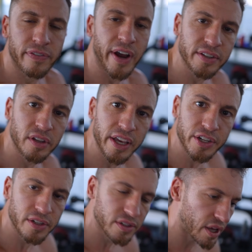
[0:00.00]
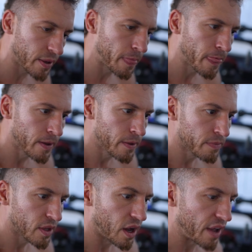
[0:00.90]
for isolations,
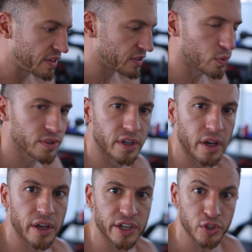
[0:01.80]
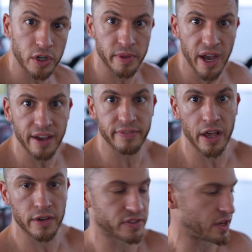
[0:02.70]
I think this one's an extremely high
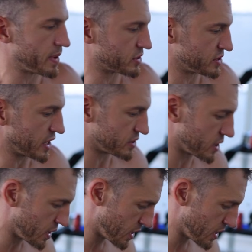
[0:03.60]
value for time exercise.